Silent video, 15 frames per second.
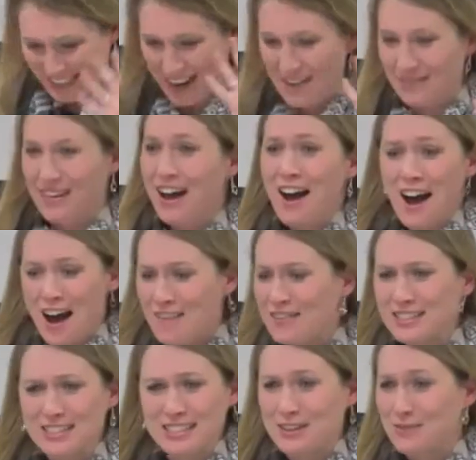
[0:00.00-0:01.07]
I'm
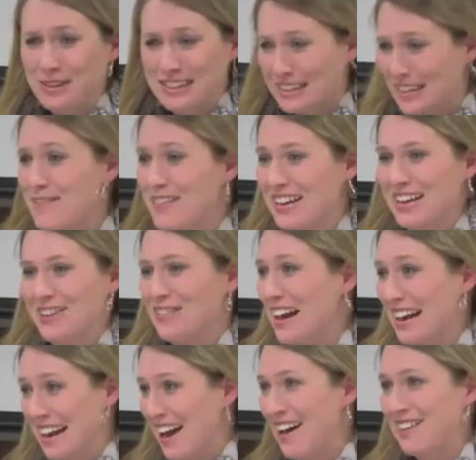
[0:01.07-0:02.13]
obviously reliving it
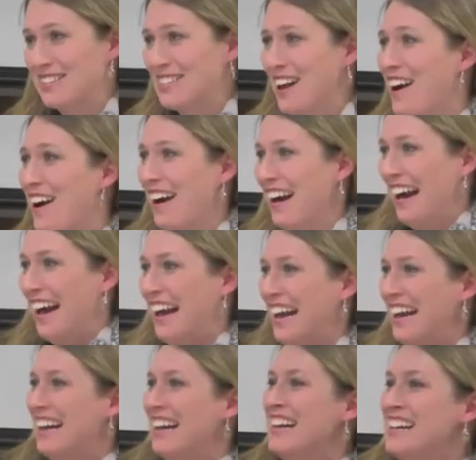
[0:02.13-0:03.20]
right now, sorry.
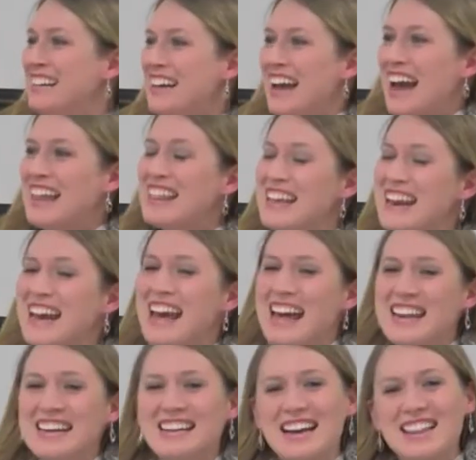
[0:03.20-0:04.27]
And then I
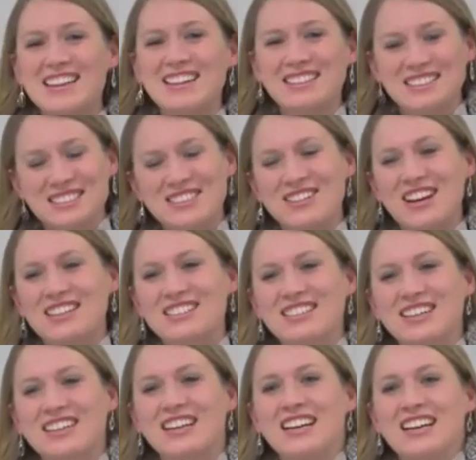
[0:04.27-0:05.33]
had another
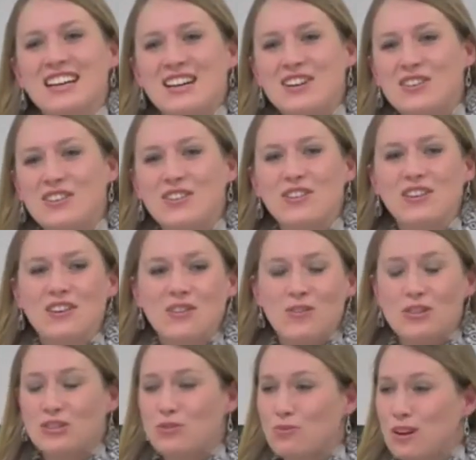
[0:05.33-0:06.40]
instructor who
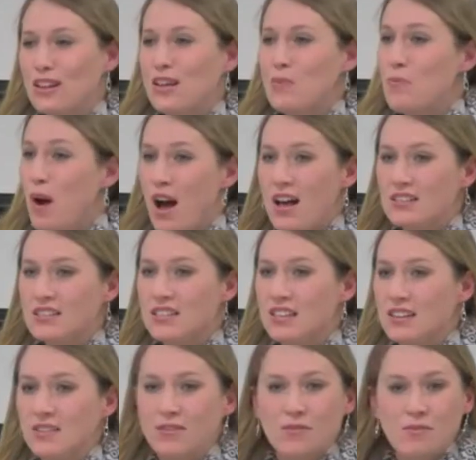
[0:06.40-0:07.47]
was really
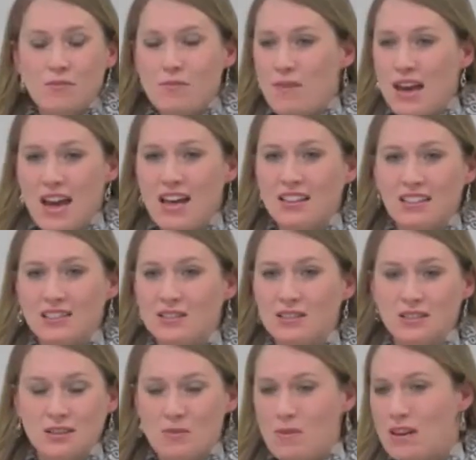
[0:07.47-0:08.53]
positive. Man, this
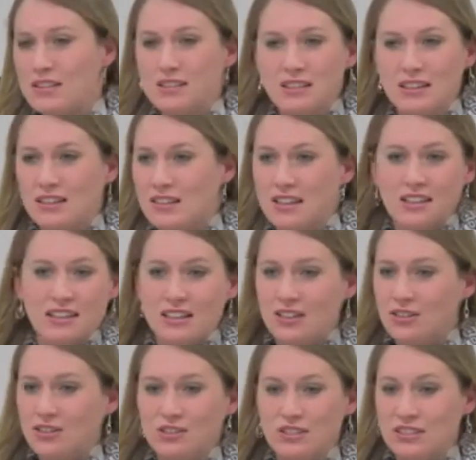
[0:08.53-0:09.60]
is an amazing thing that
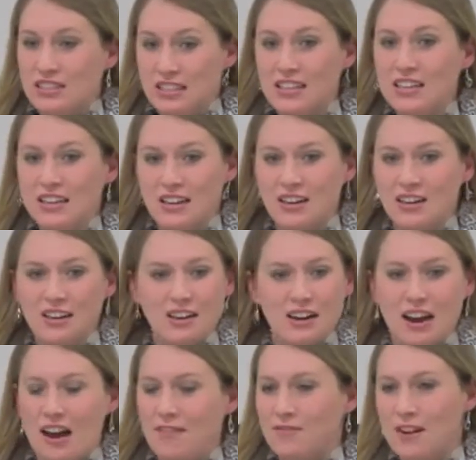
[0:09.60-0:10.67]
you did here.
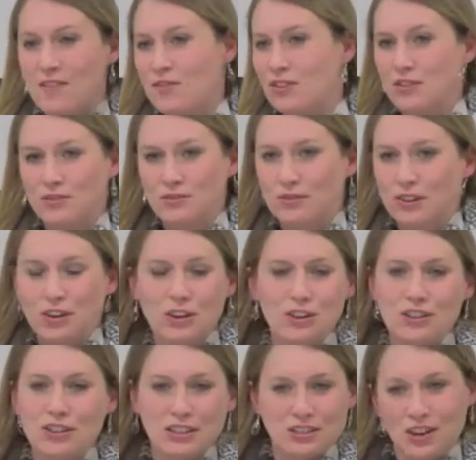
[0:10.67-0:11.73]
I've never
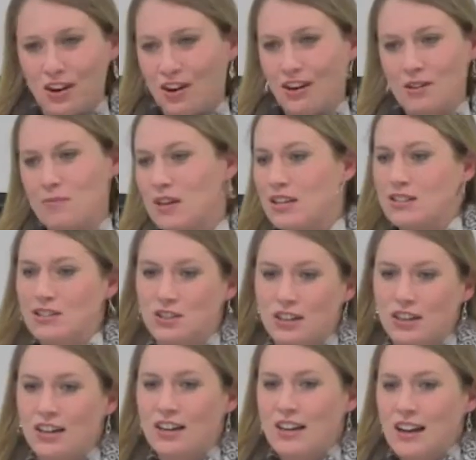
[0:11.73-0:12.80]
heard this argument,
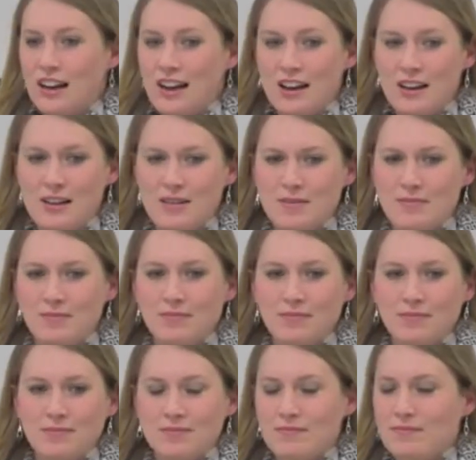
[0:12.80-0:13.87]
or
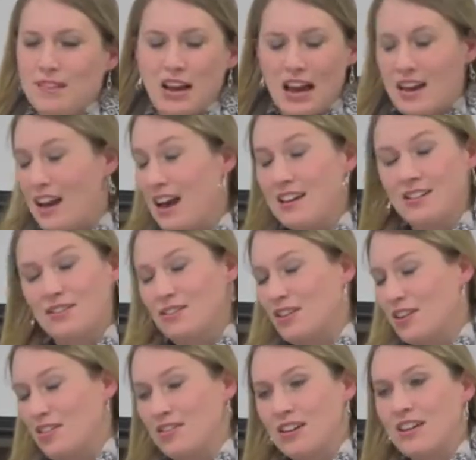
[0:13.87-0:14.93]
I don't
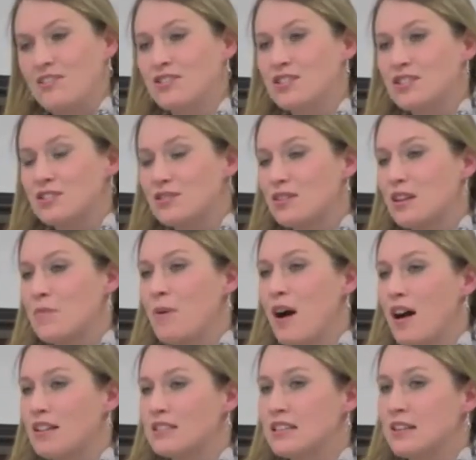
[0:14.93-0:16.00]
know. It was just really
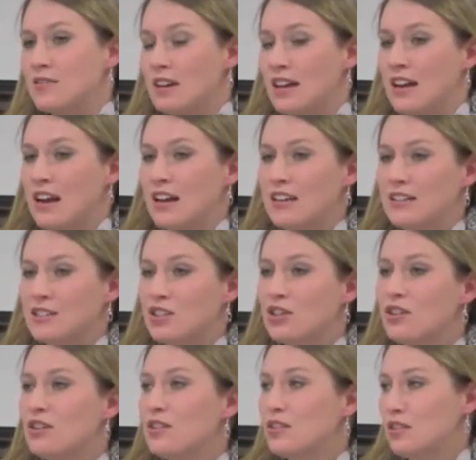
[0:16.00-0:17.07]
positive, and I
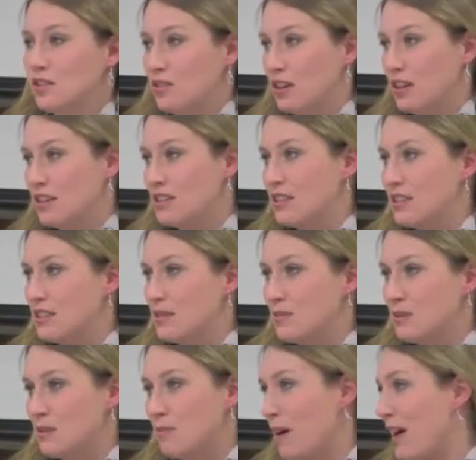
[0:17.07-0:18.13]
took the
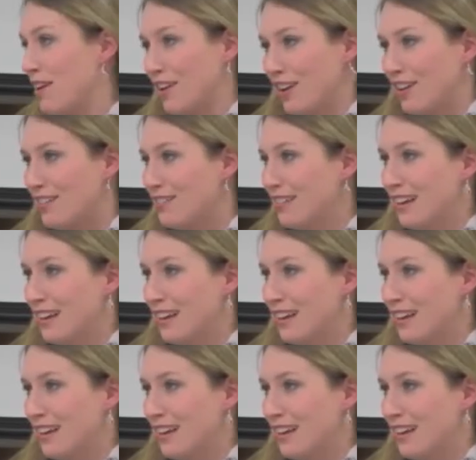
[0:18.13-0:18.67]
criticisms better.